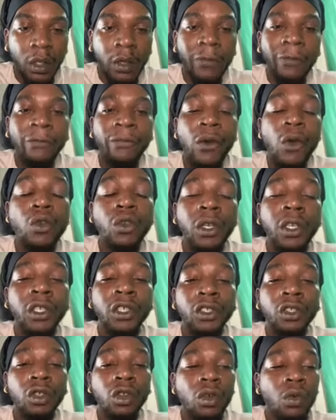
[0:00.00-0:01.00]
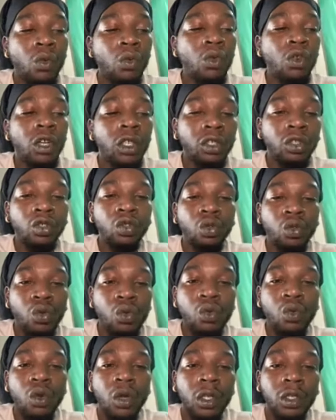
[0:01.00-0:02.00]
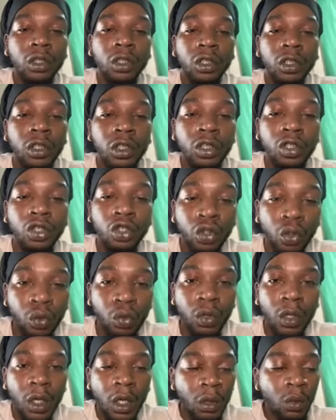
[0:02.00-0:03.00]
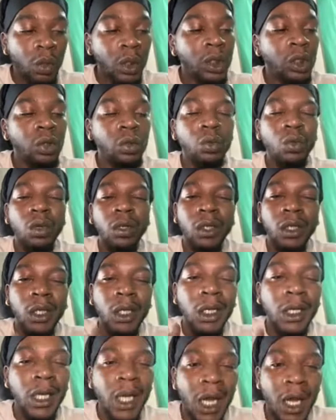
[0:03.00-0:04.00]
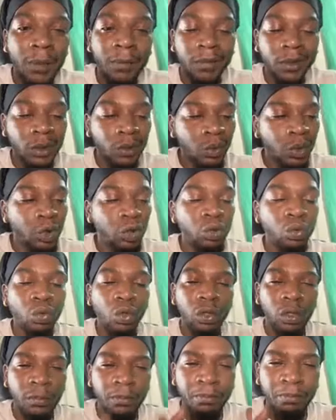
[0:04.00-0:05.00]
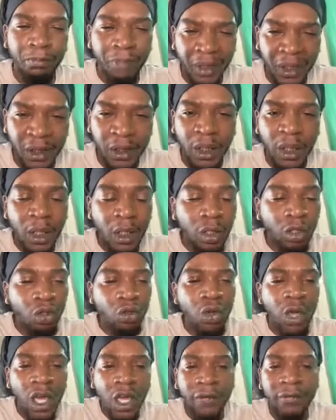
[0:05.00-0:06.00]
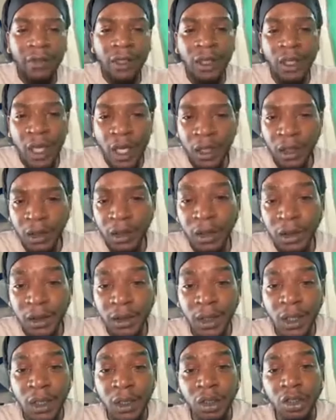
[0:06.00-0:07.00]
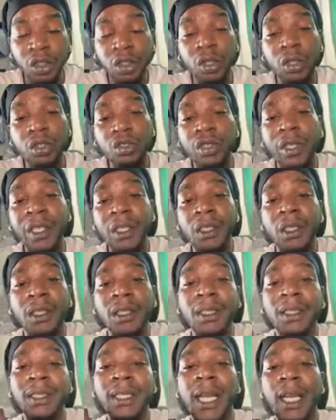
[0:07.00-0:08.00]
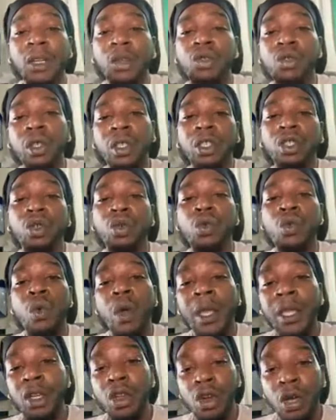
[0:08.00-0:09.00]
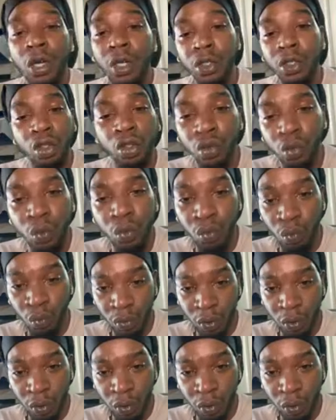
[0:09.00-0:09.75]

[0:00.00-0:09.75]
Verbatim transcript: focused on what you want to do what you want to accomplish, what you want to be. You have to understand that your greatness is not going to wait on you.